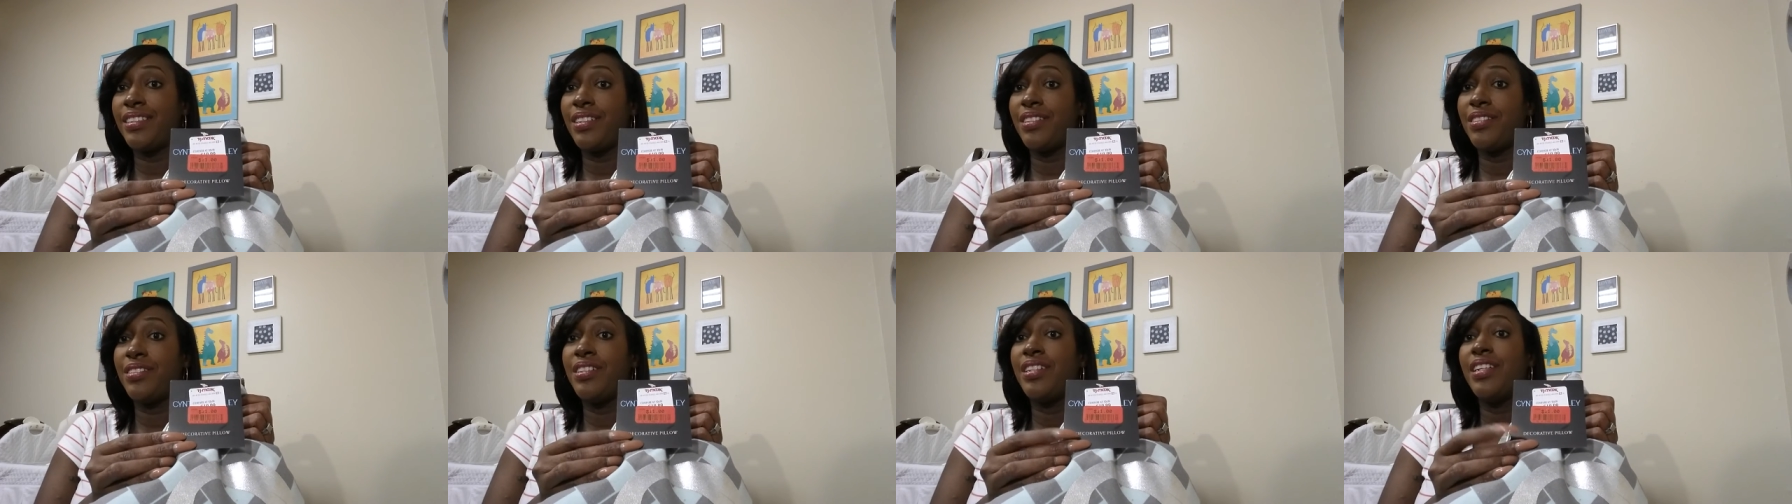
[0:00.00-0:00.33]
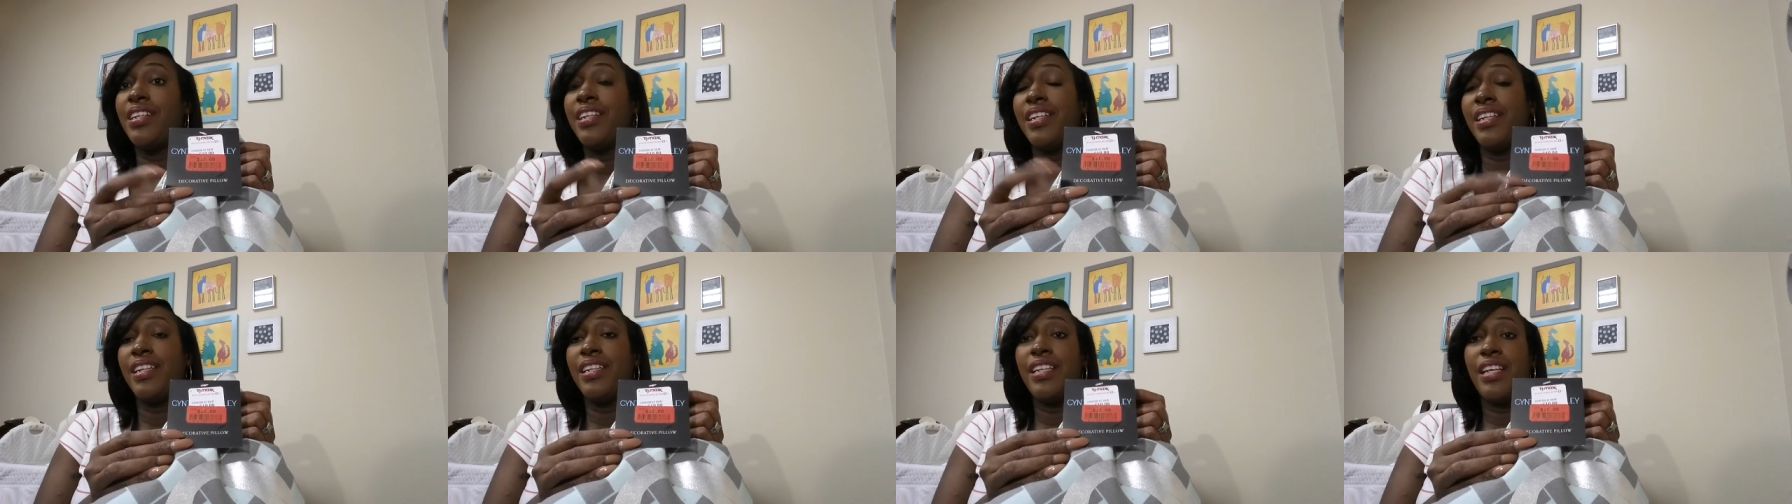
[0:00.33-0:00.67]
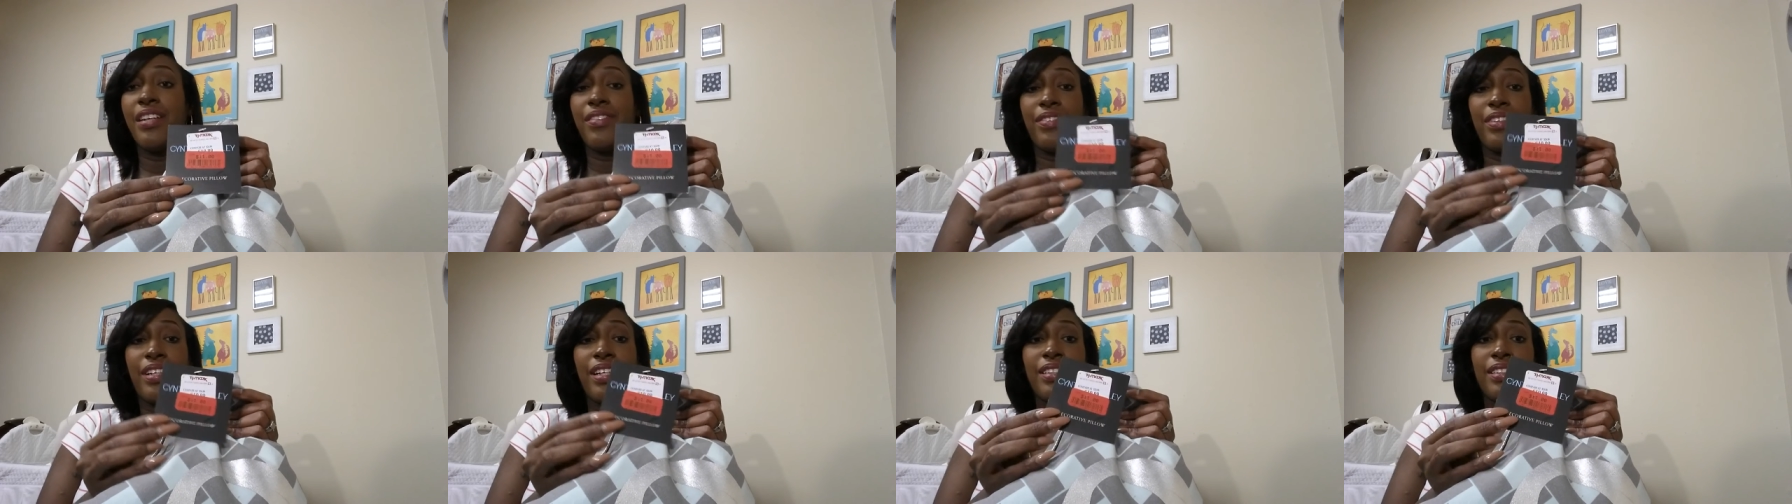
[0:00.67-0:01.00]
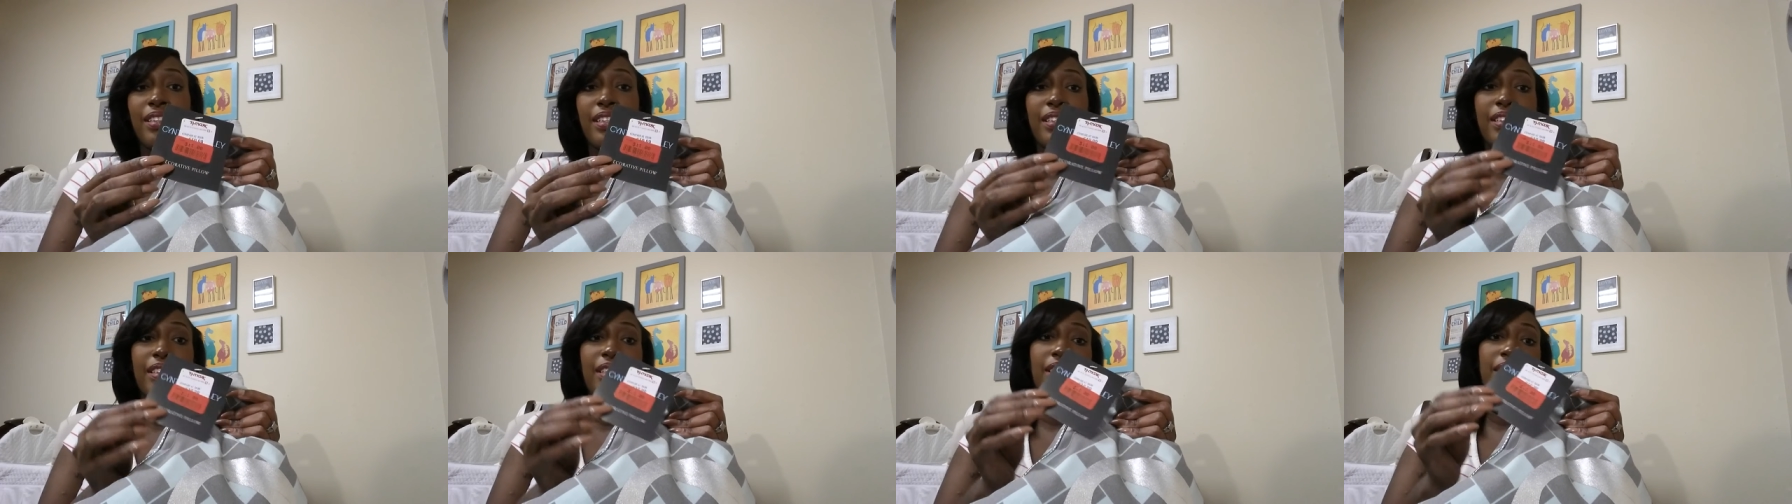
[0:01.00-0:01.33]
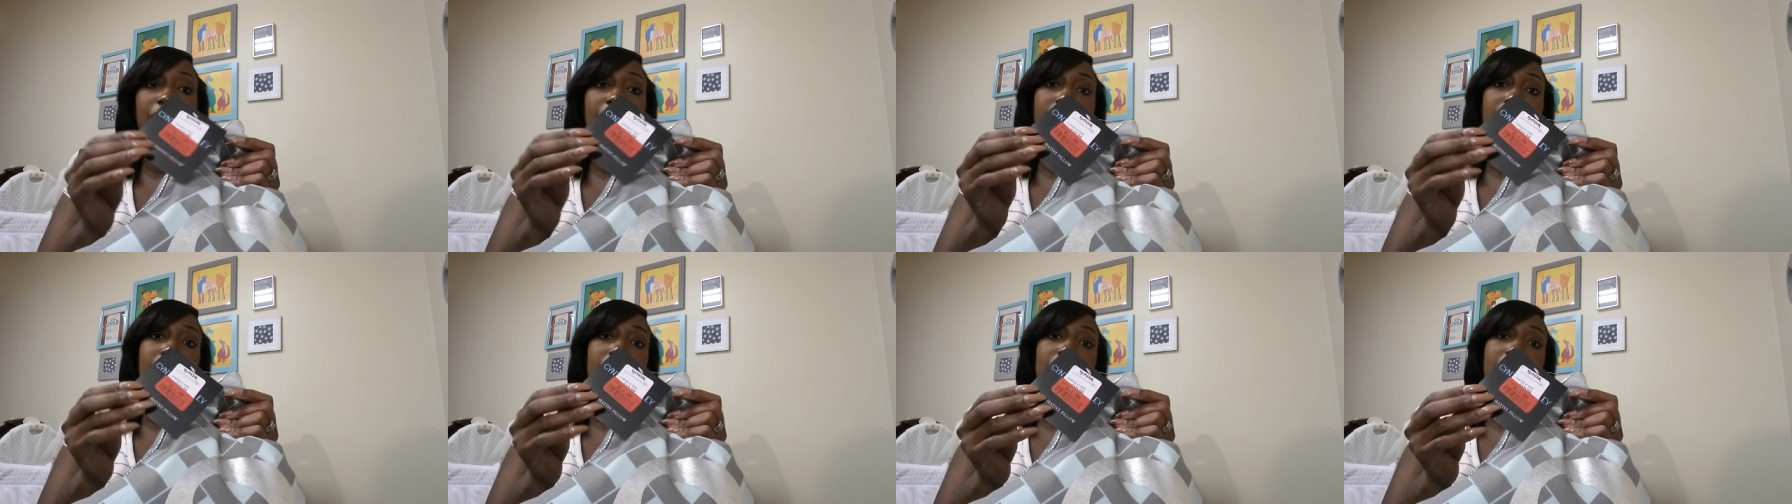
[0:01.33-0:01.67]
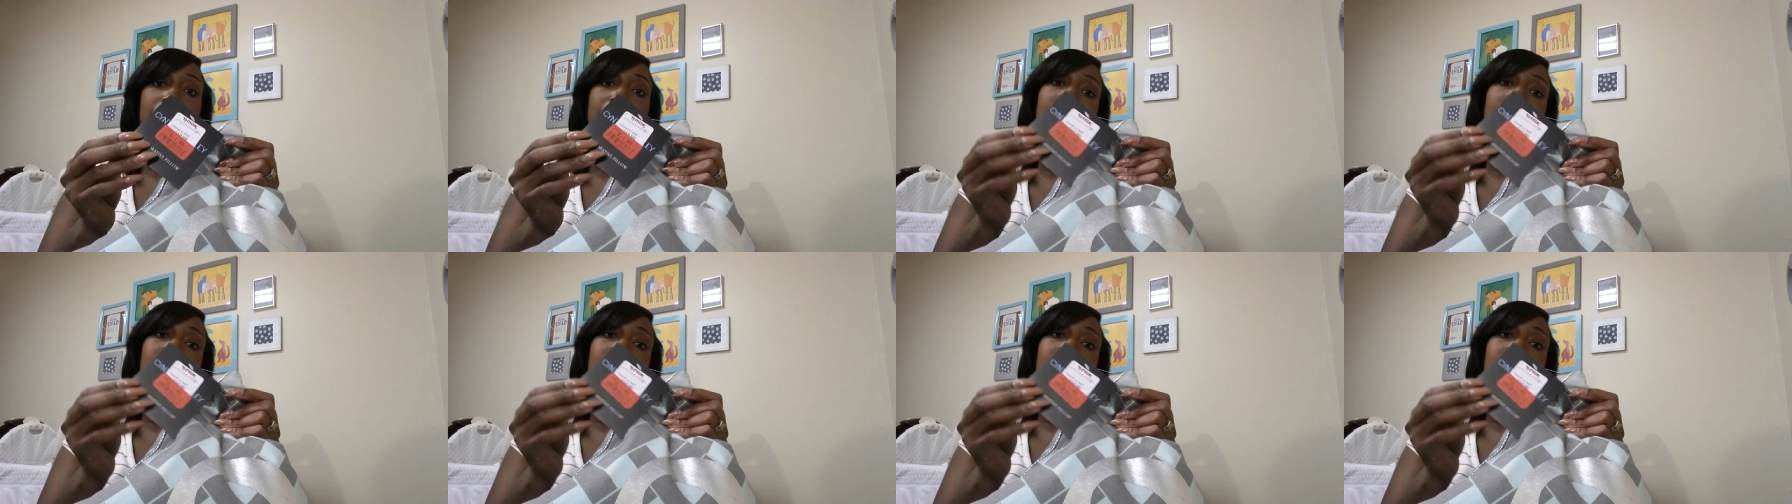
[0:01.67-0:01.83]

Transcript: so eleven dollars. That's a good deal.